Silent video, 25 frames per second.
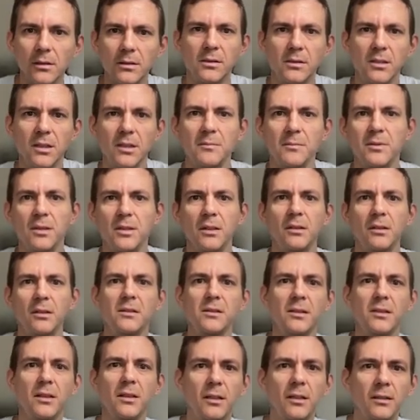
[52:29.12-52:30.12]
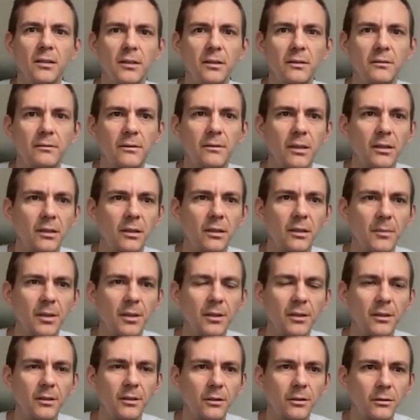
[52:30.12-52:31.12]
Seems that it started running
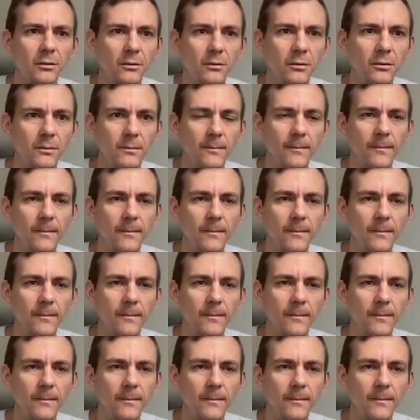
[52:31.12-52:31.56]
Mir node.